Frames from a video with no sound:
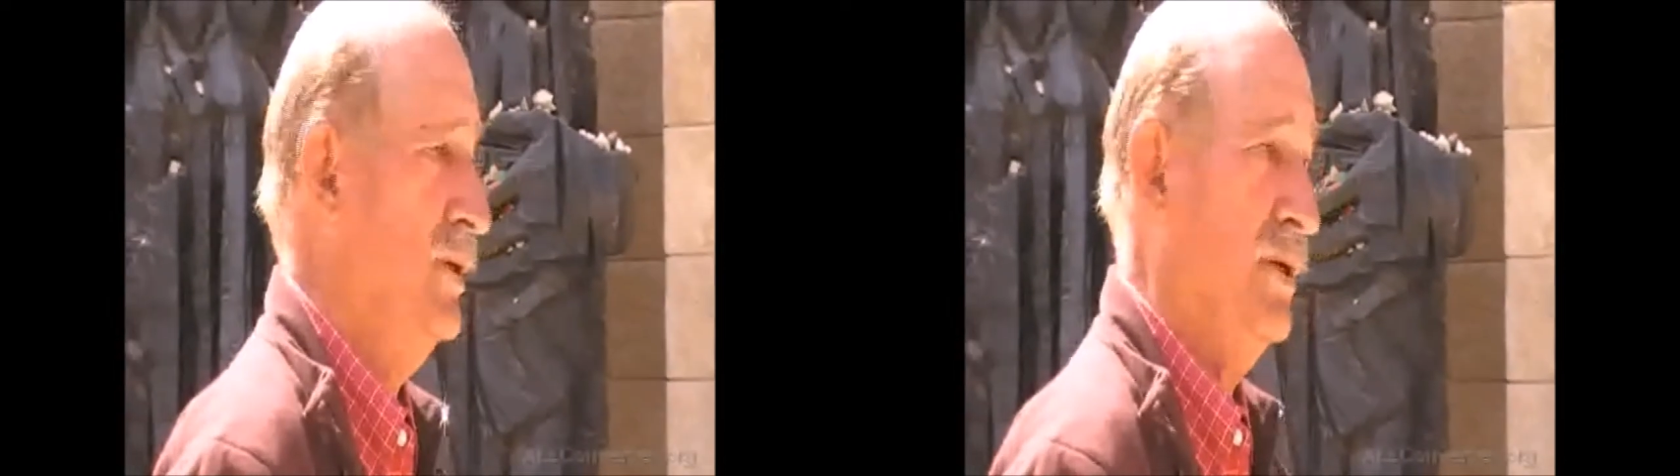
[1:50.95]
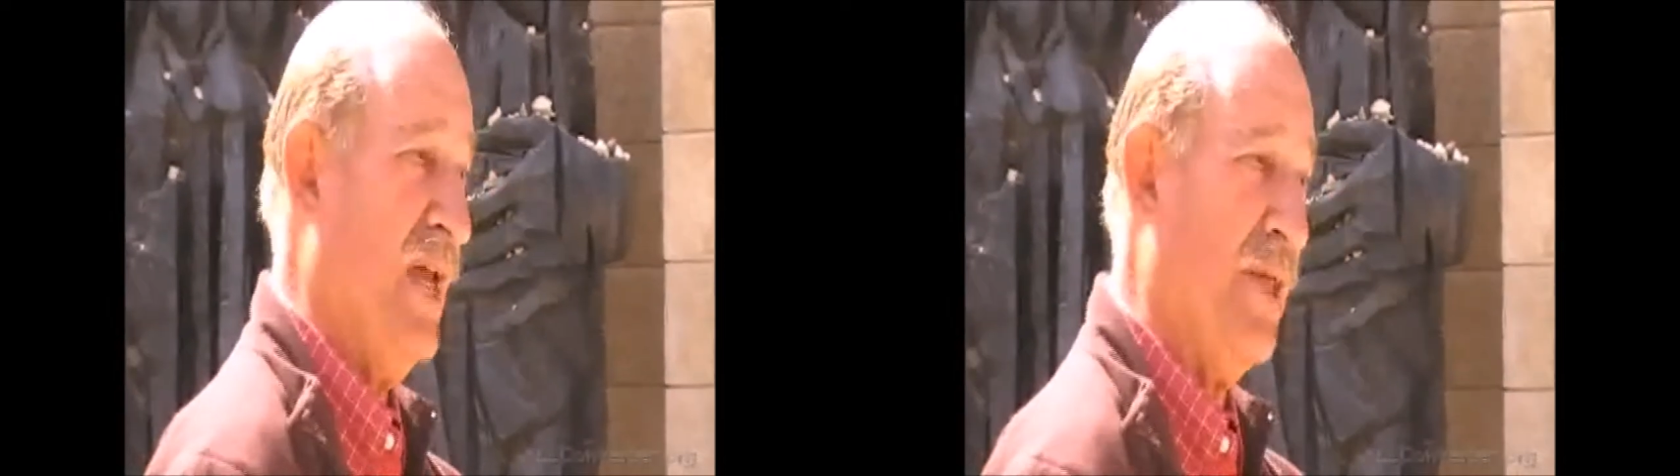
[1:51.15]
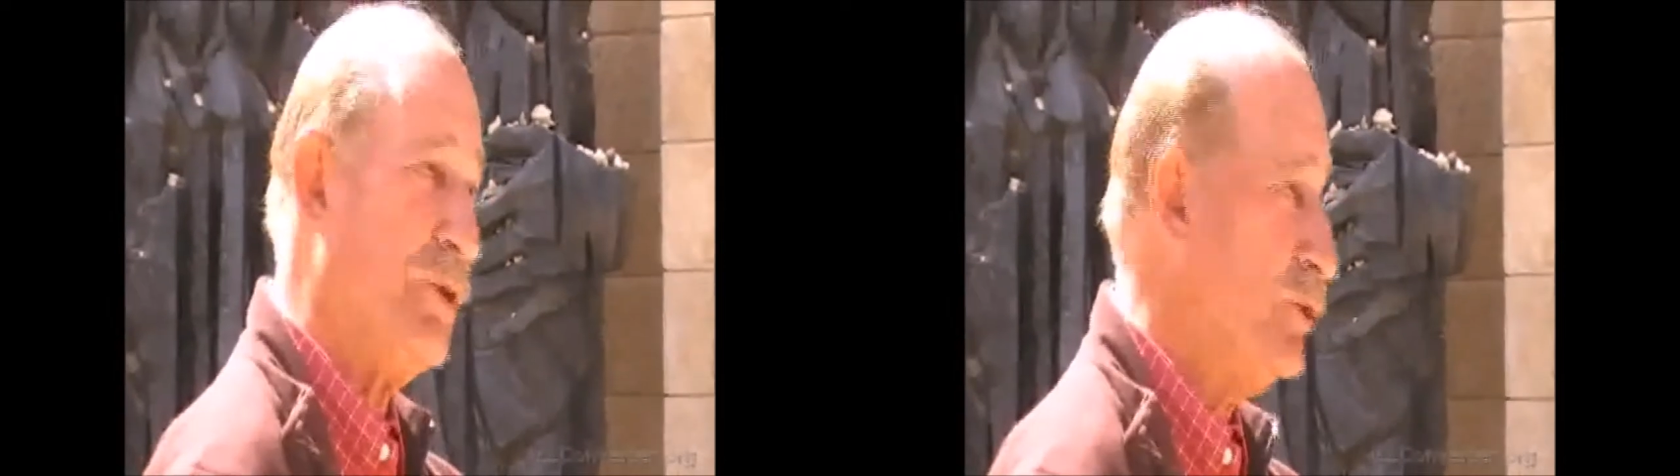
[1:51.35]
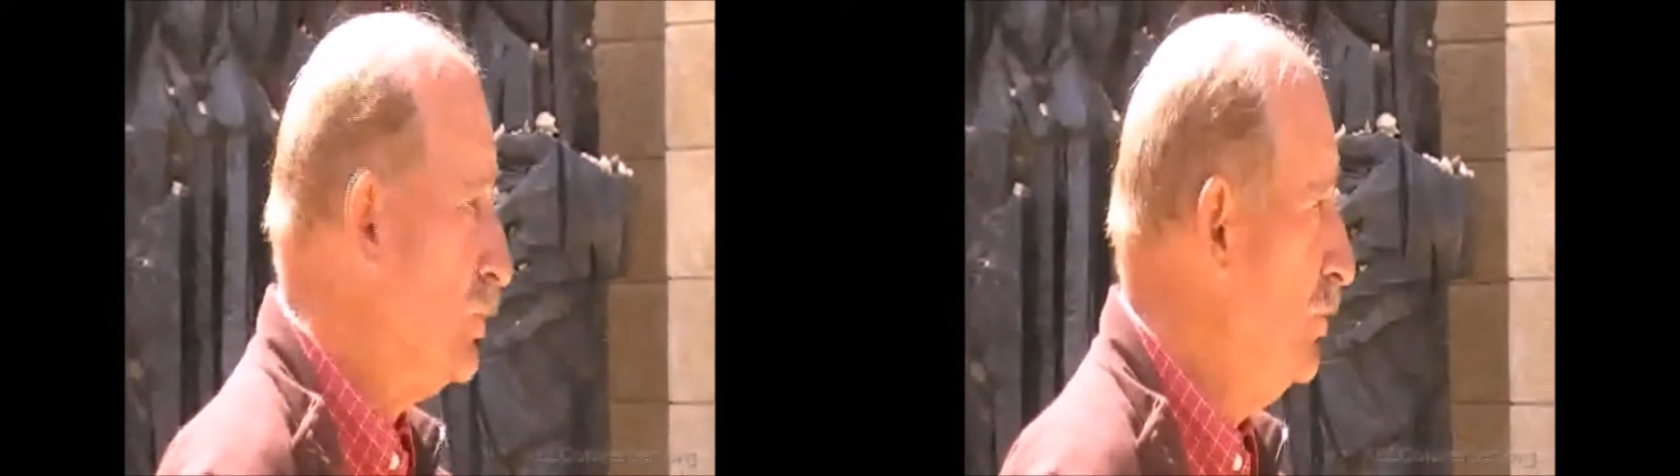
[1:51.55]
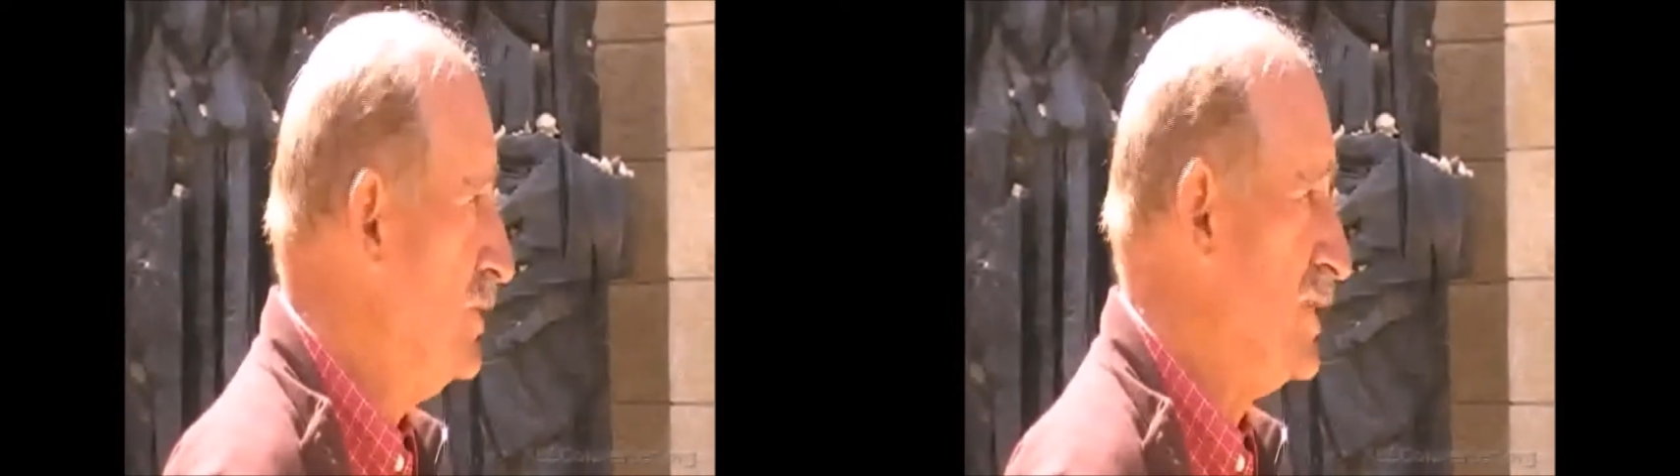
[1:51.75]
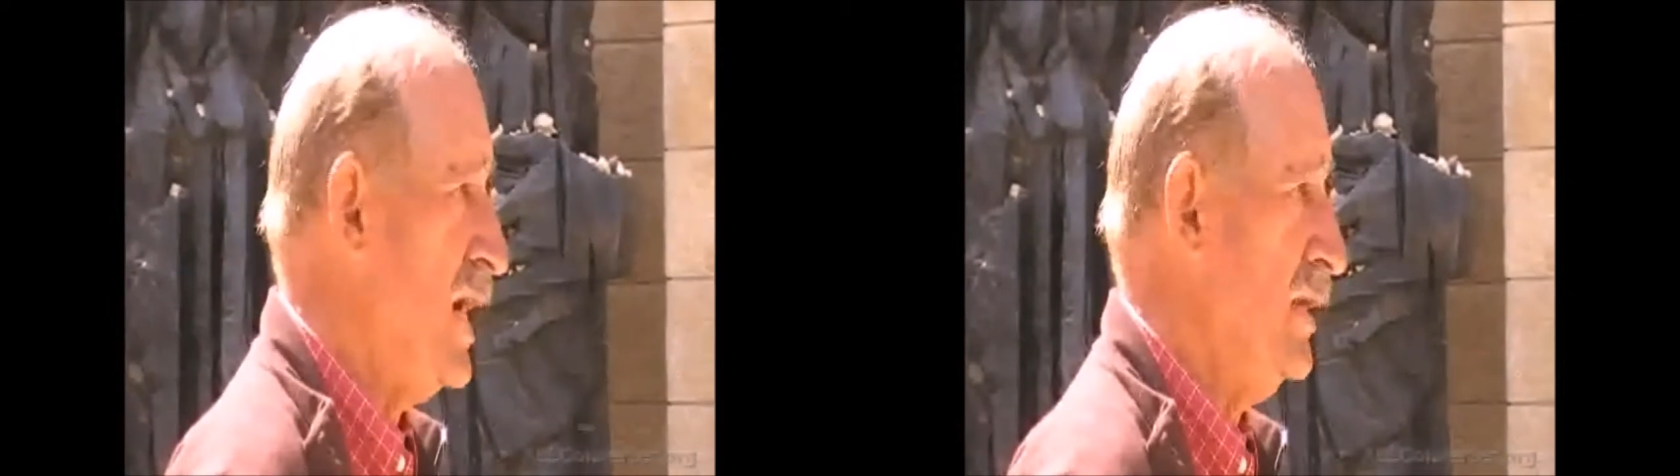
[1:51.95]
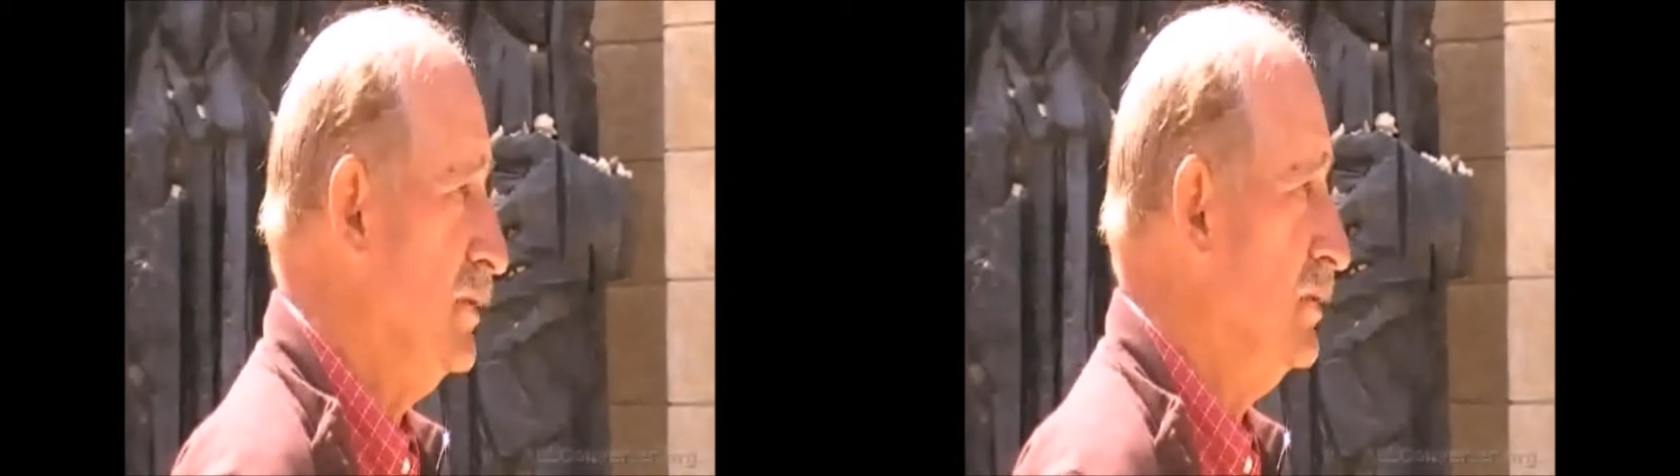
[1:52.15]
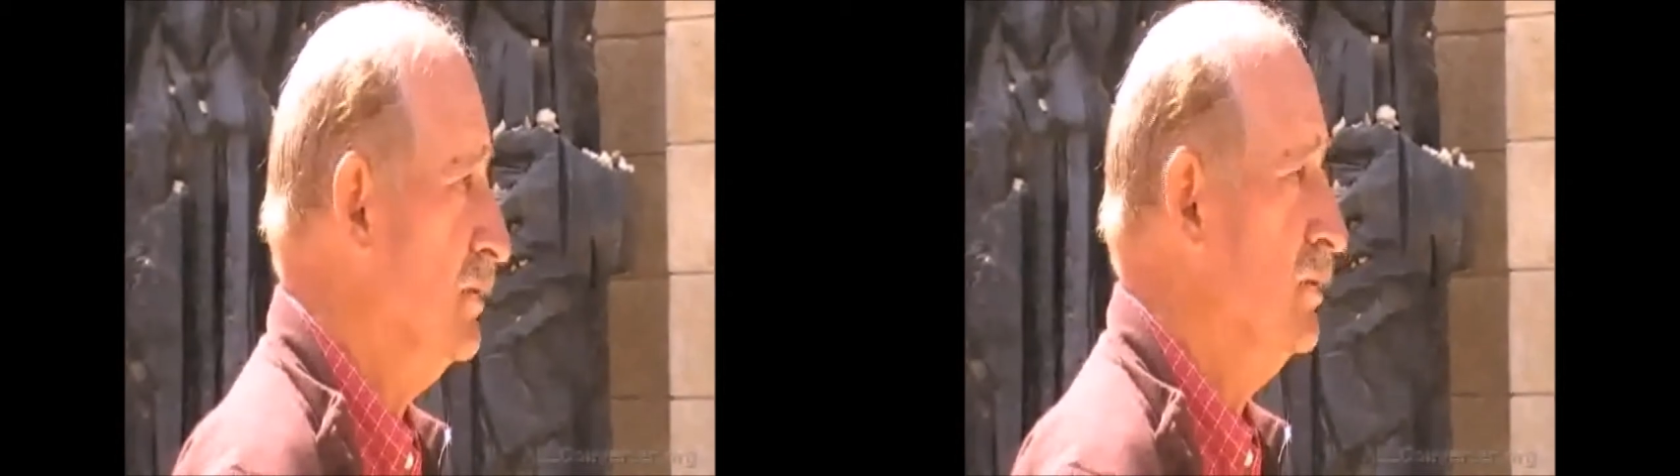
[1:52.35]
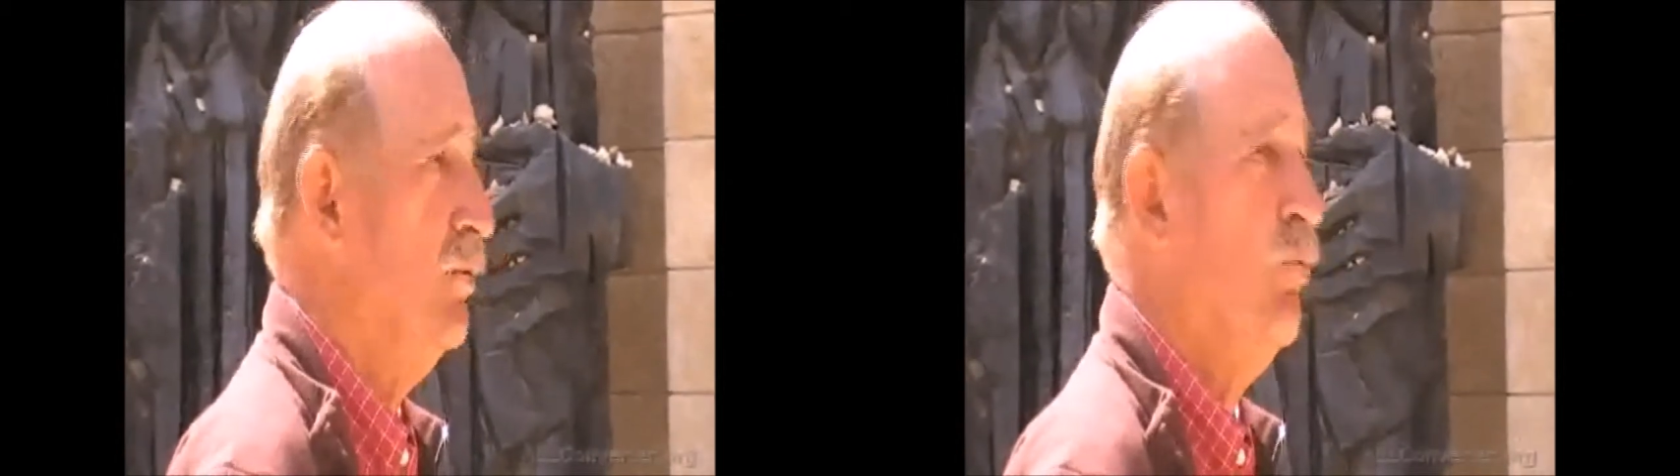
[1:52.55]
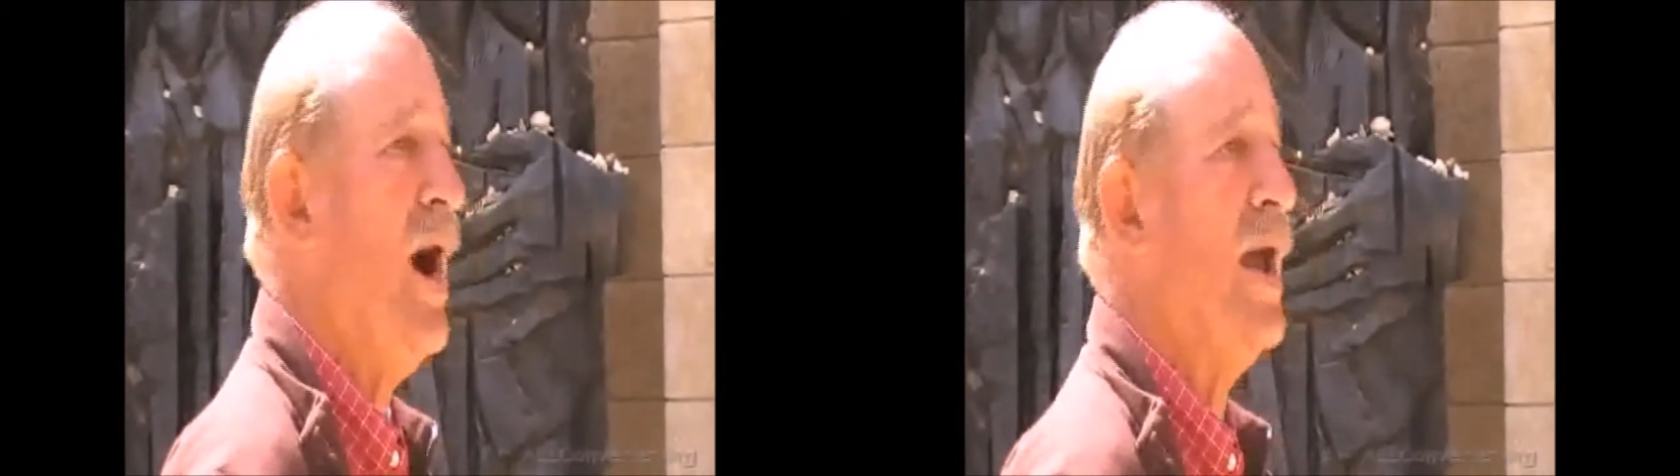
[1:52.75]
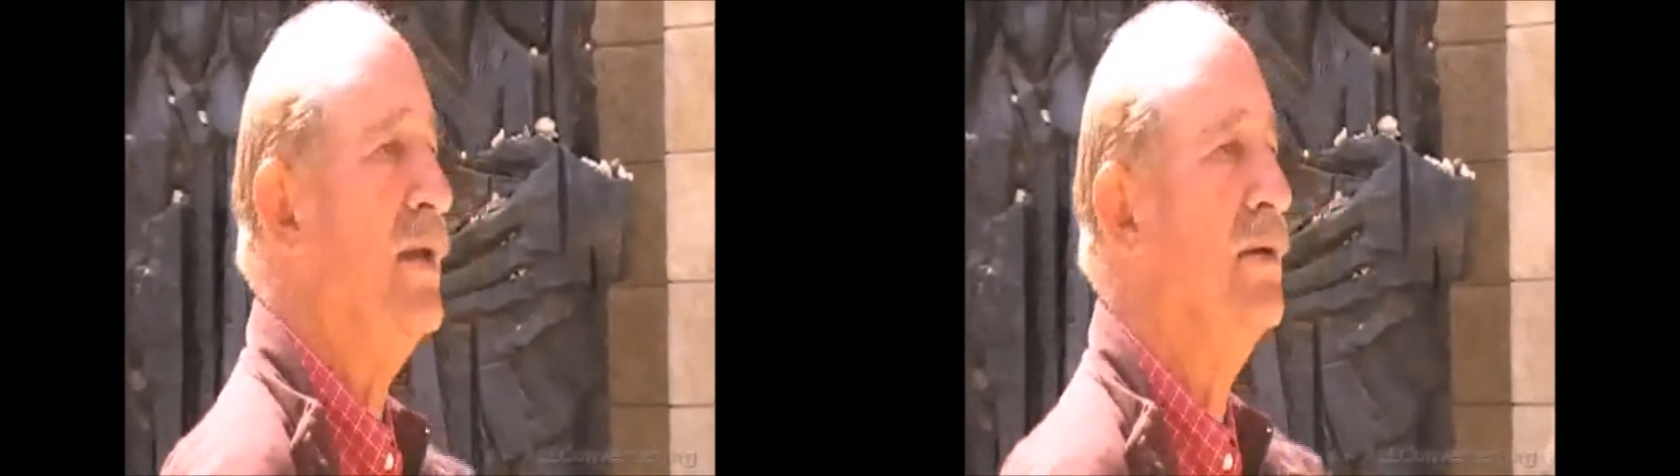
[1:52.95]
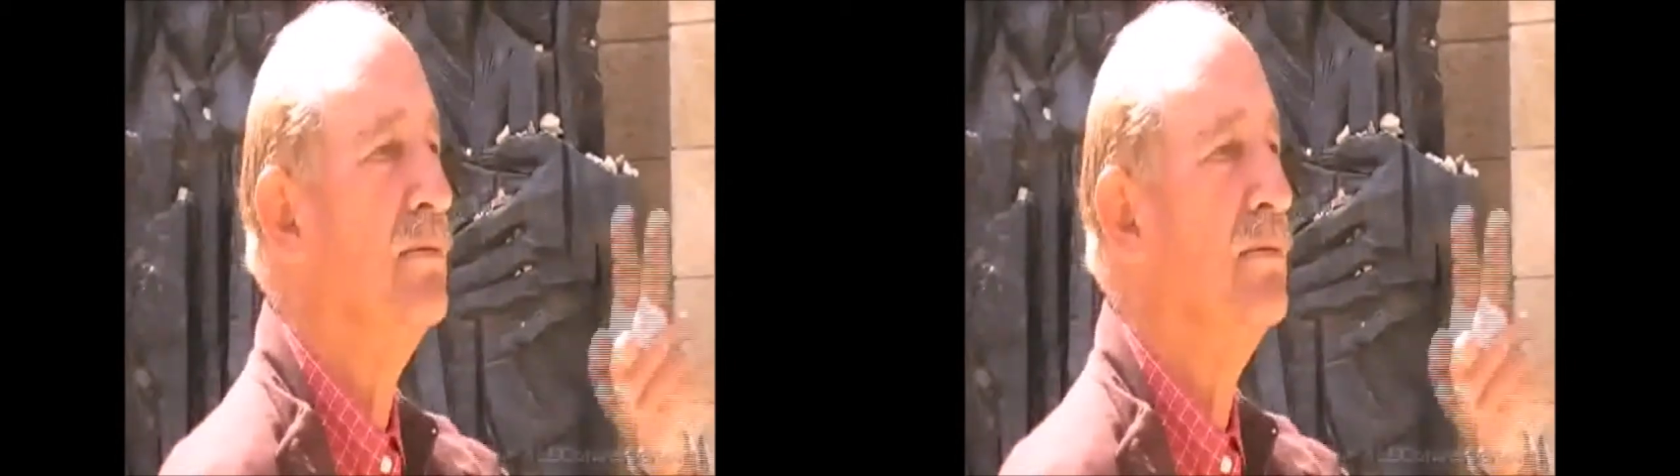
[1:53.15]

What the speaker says: It's nothing to do with God. Why?